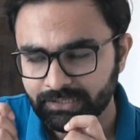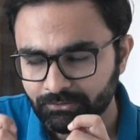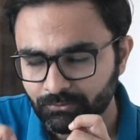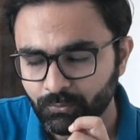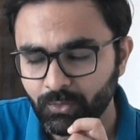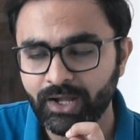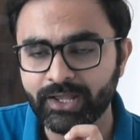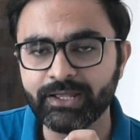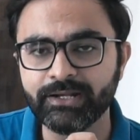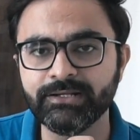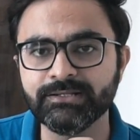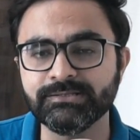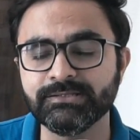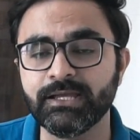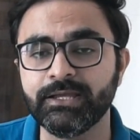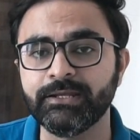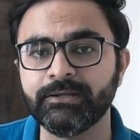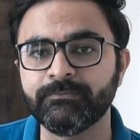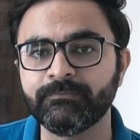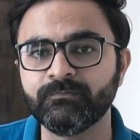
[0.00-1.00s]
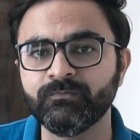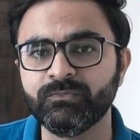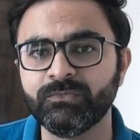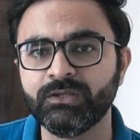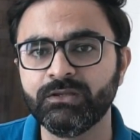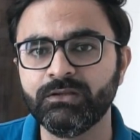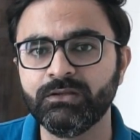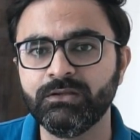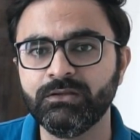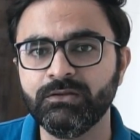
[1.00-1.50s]
via design.
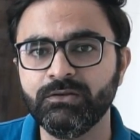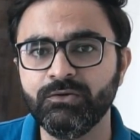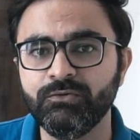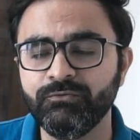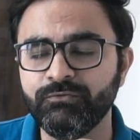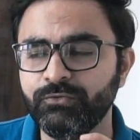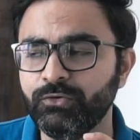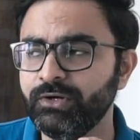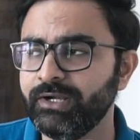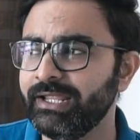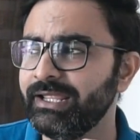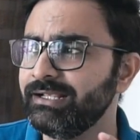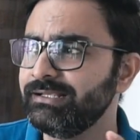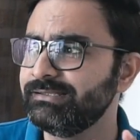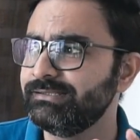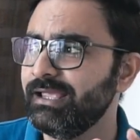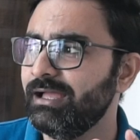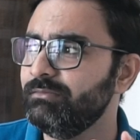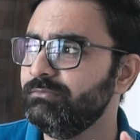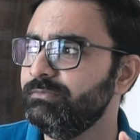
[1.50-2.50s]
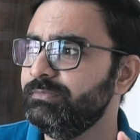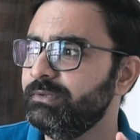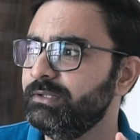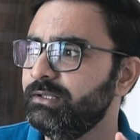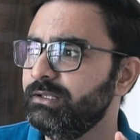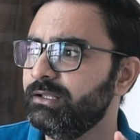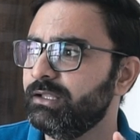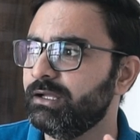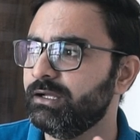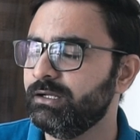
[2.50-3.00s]
For
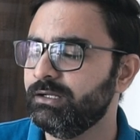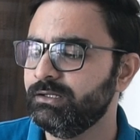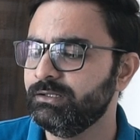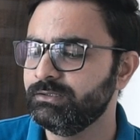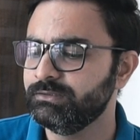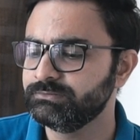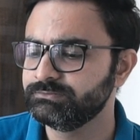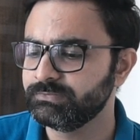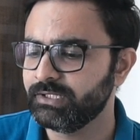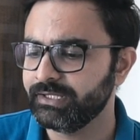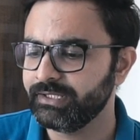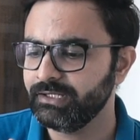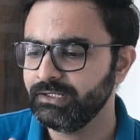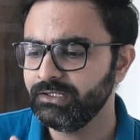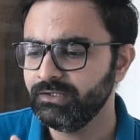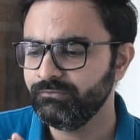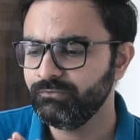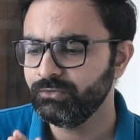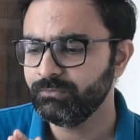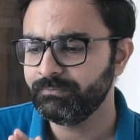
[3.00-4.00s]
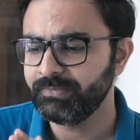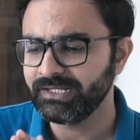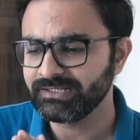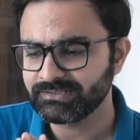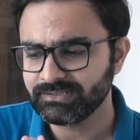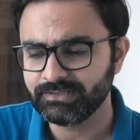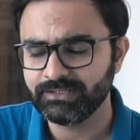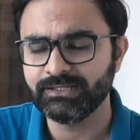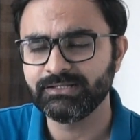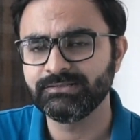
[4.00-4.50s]
example, I can give you a
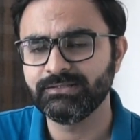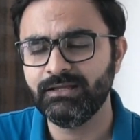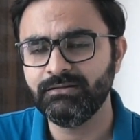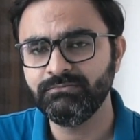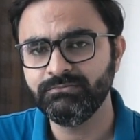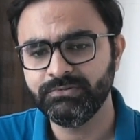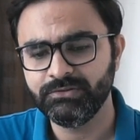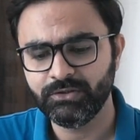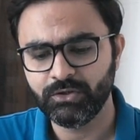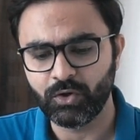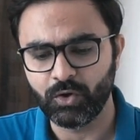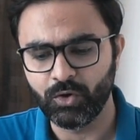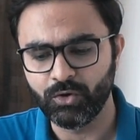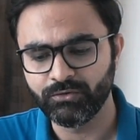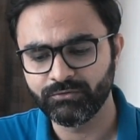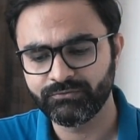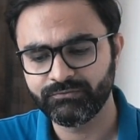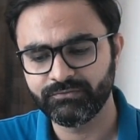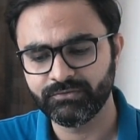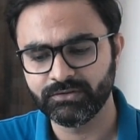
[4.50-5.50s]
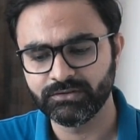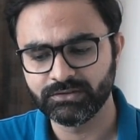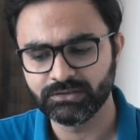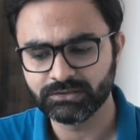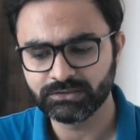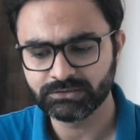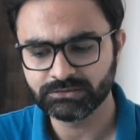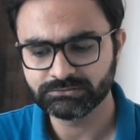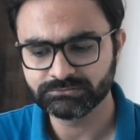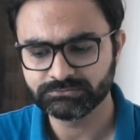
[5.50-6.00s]
basic example of
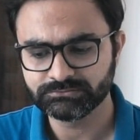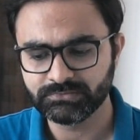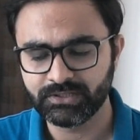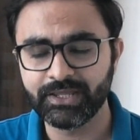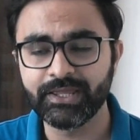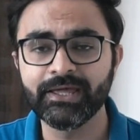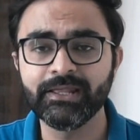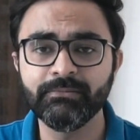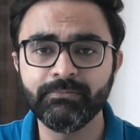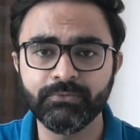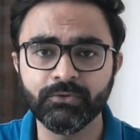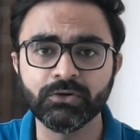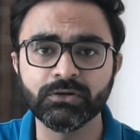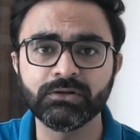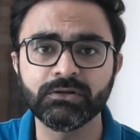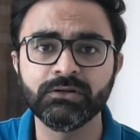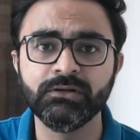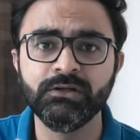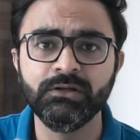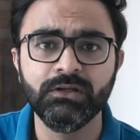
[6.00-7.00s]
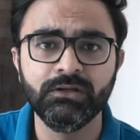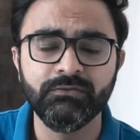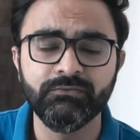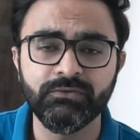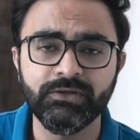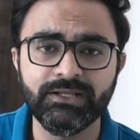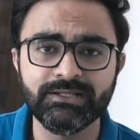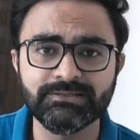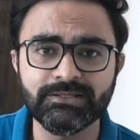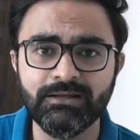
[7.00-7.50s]
airport.
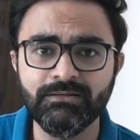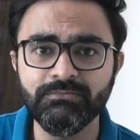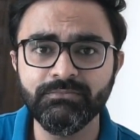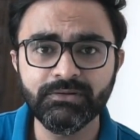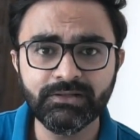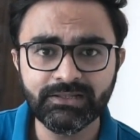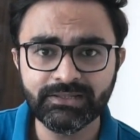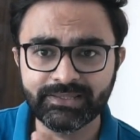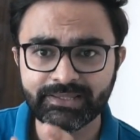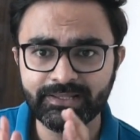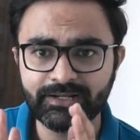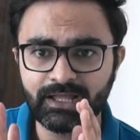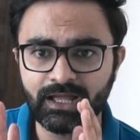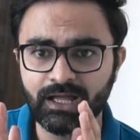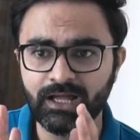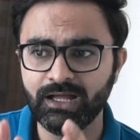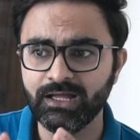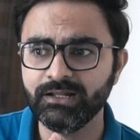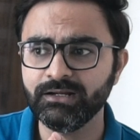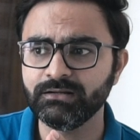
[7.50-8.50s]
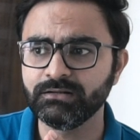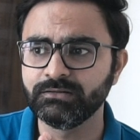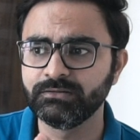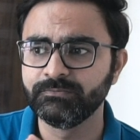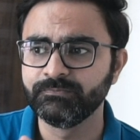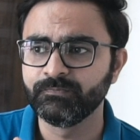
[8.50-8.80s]
For example, there are